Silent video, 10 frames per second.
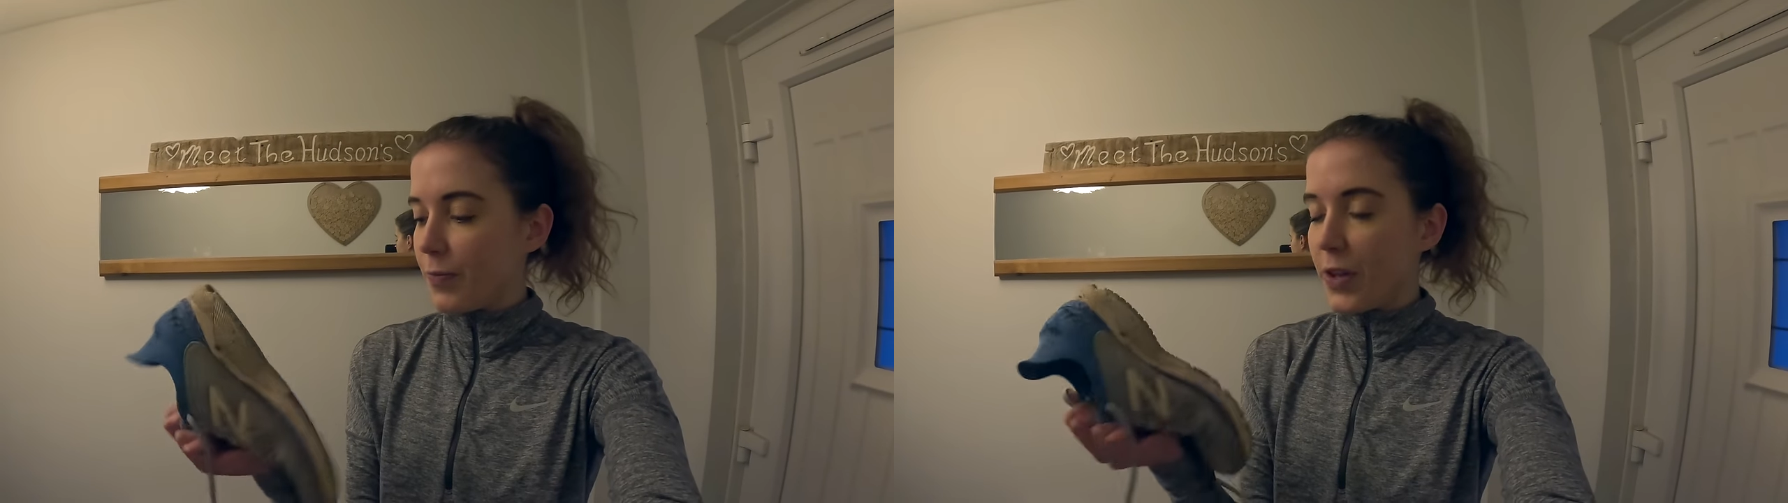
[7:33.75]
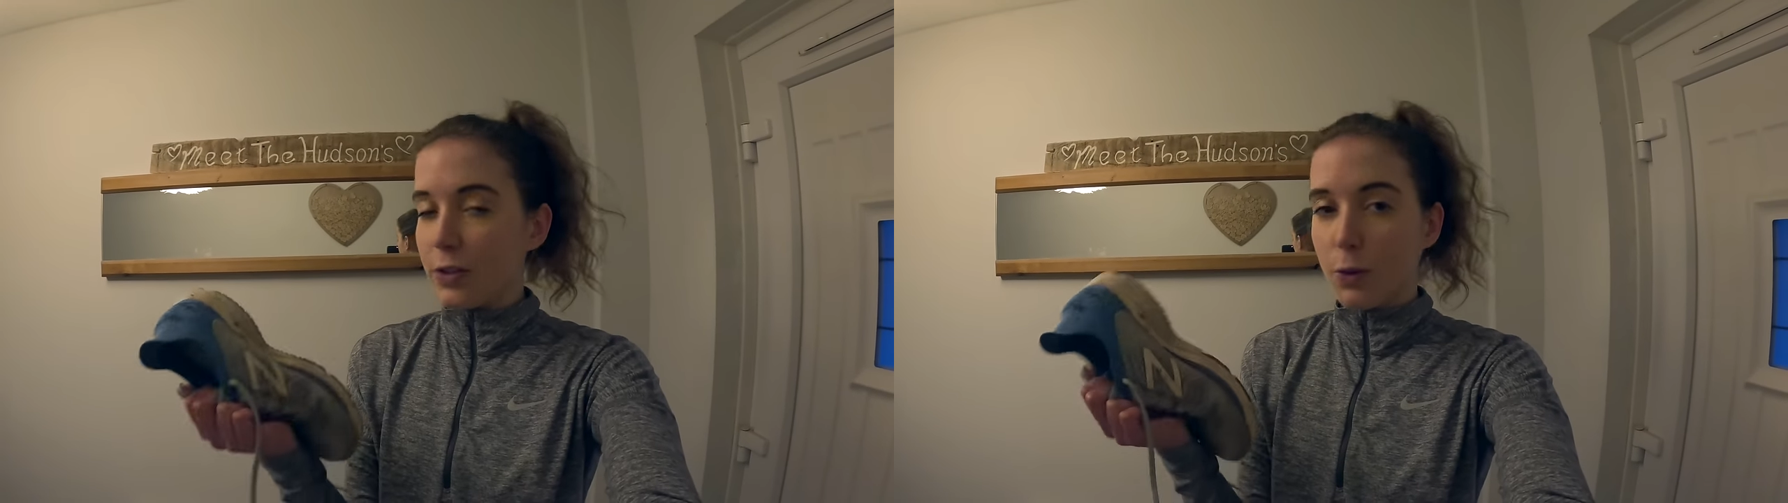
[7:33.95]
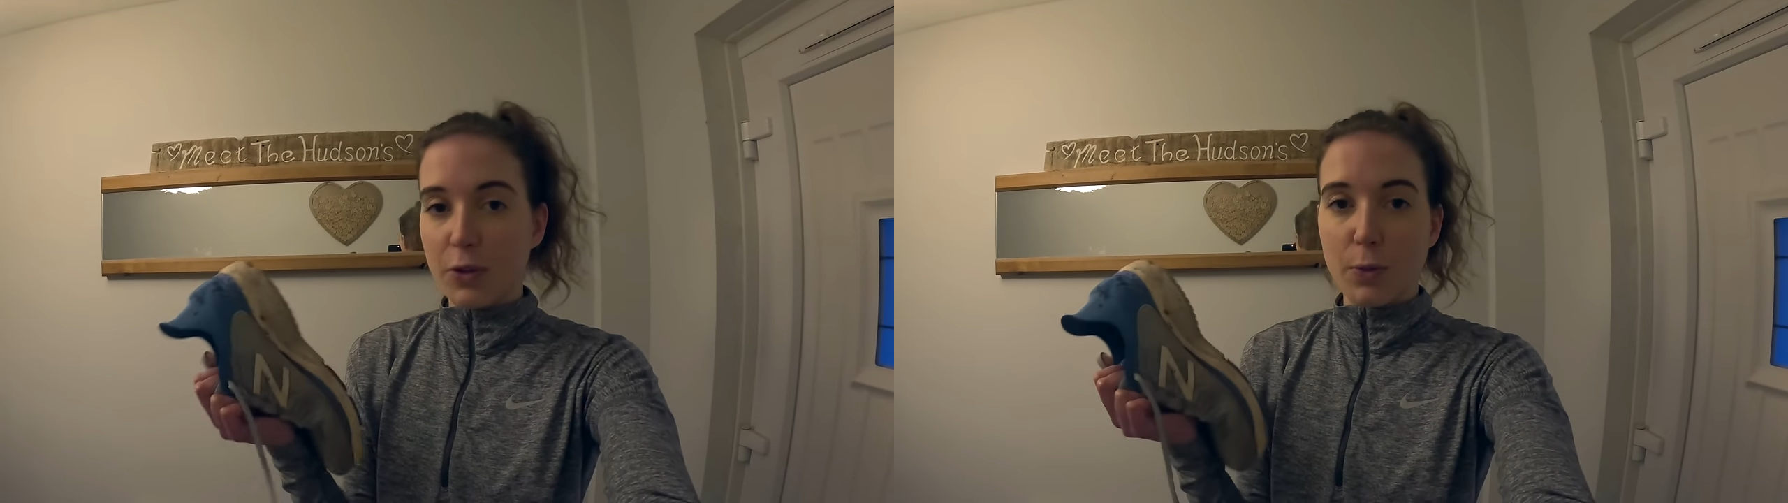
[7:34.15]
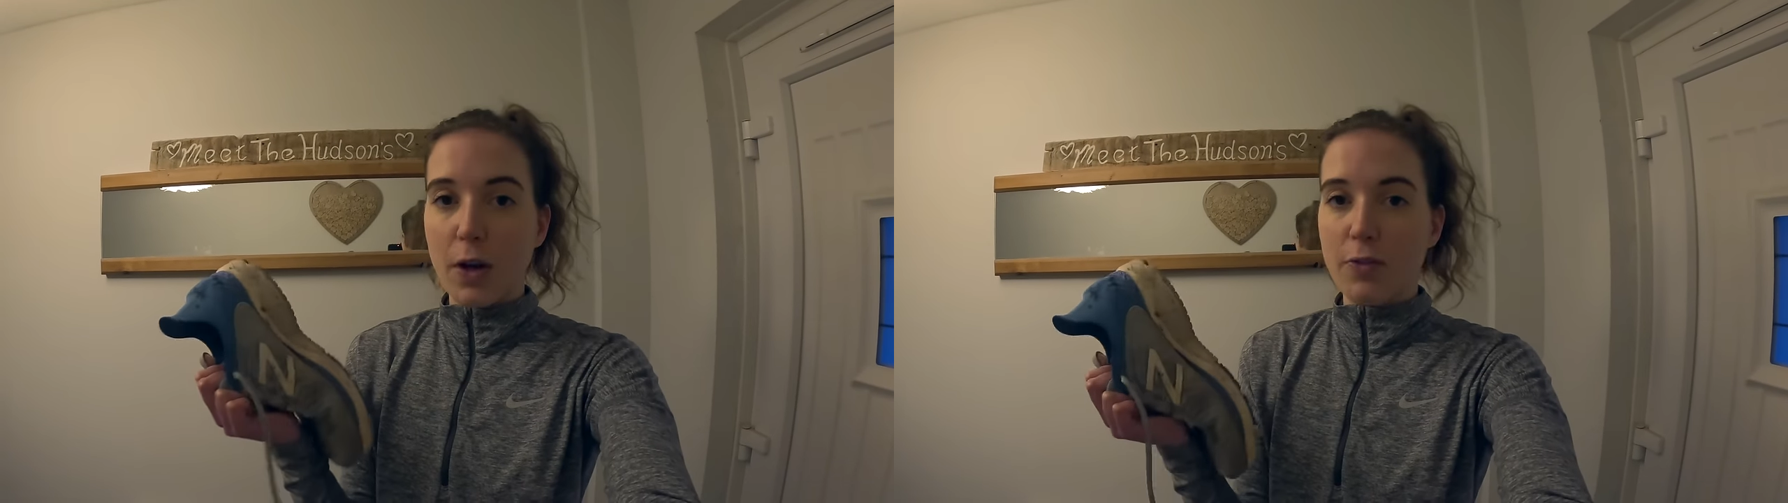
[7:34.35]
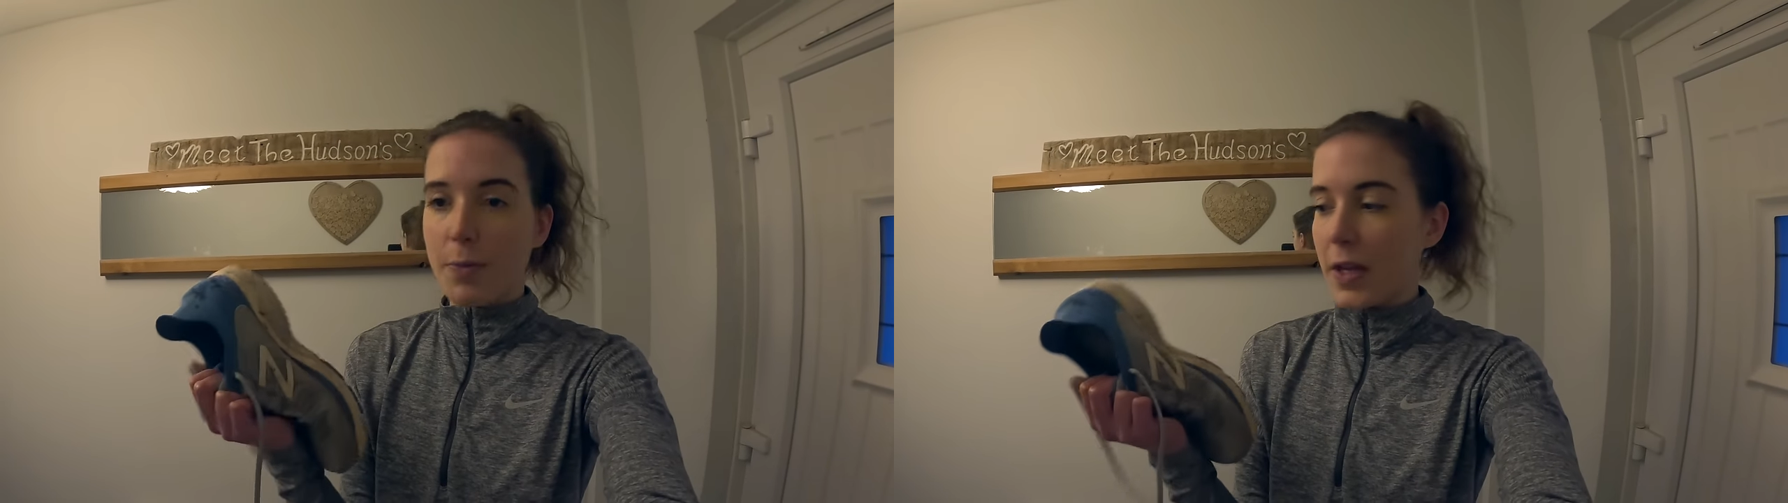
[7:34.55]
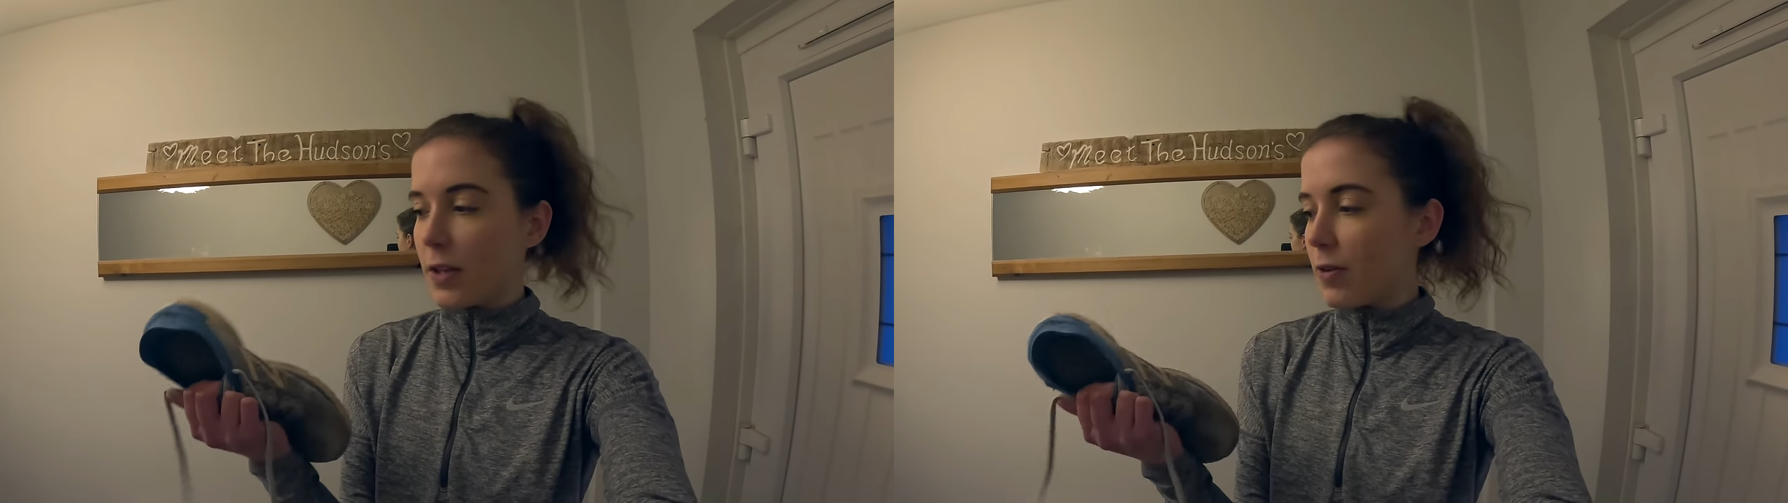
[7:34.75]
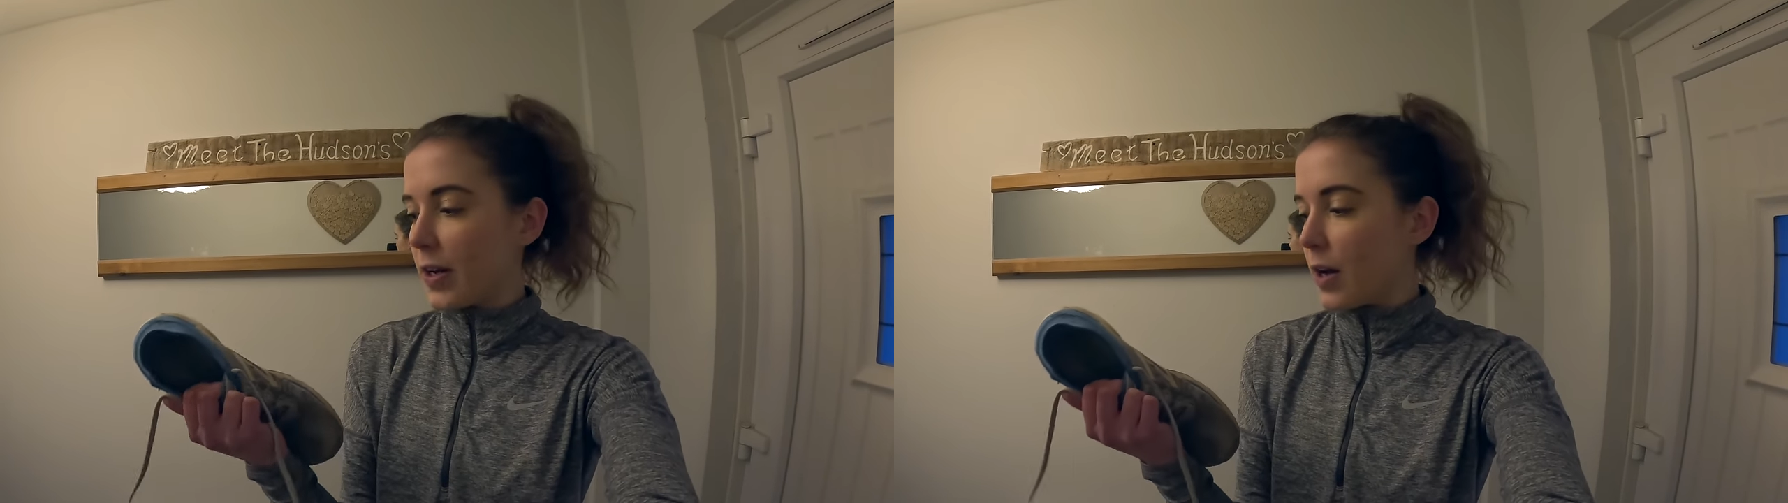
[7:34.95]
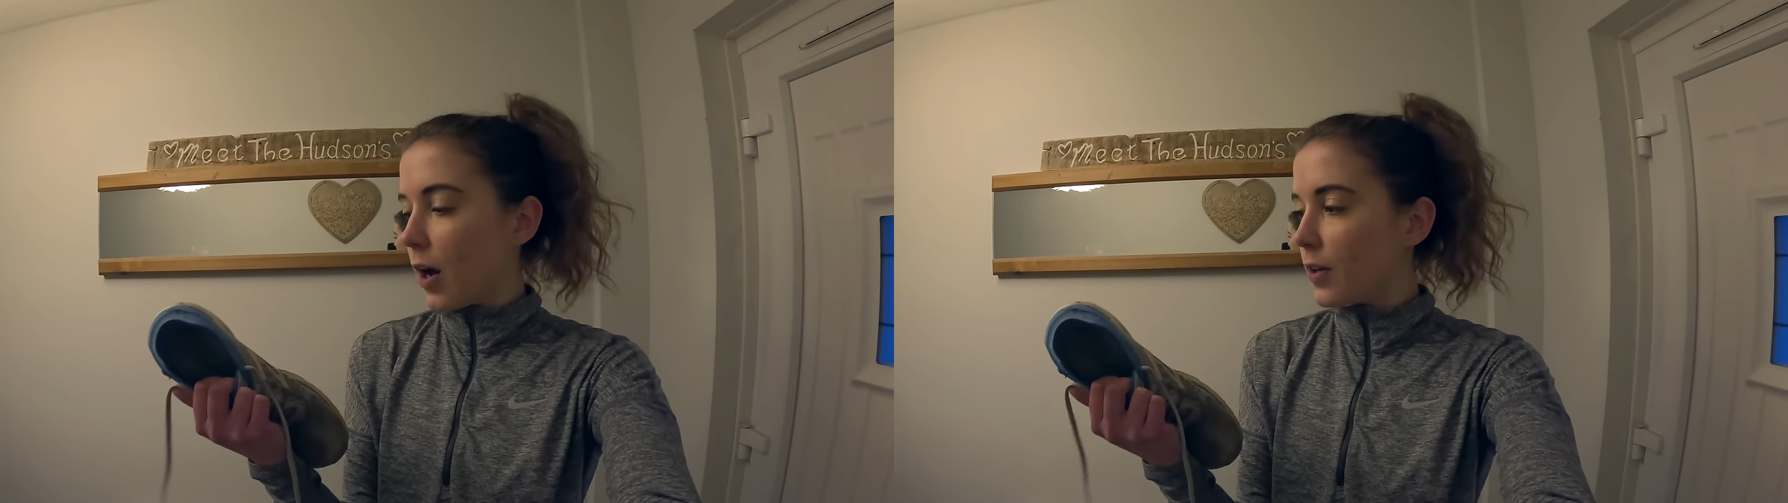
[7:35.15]
these always work for me and they're
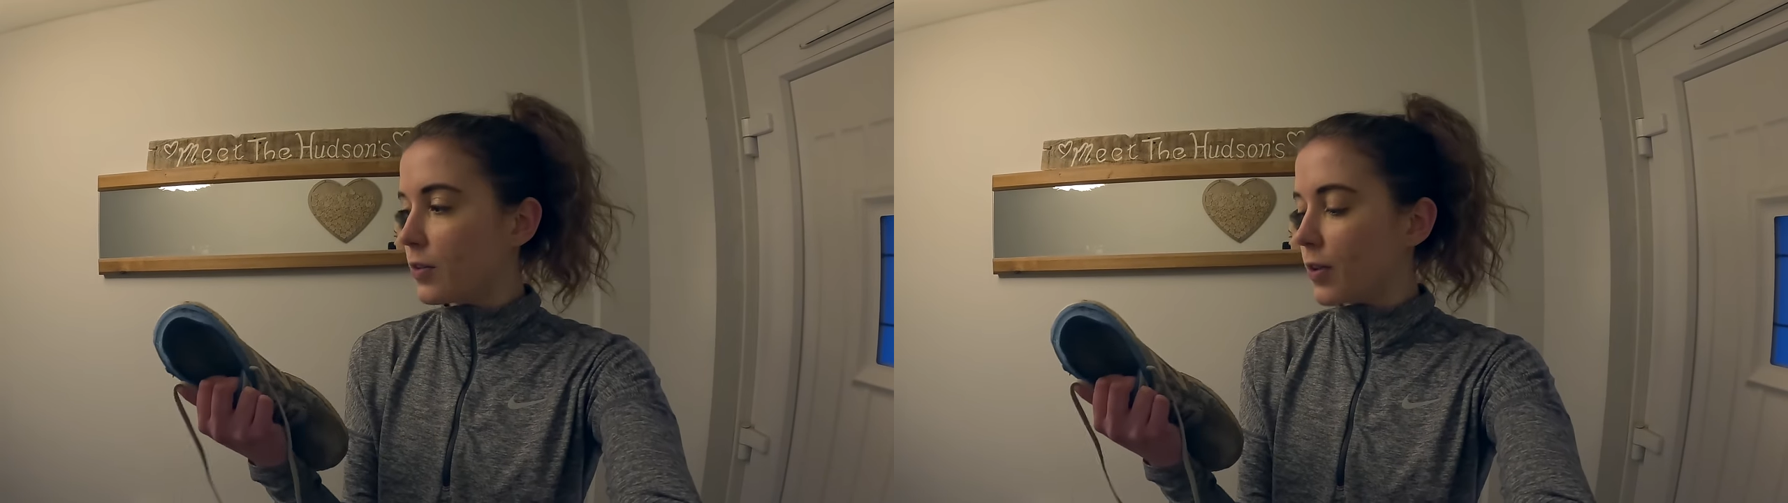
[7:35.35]
really nice.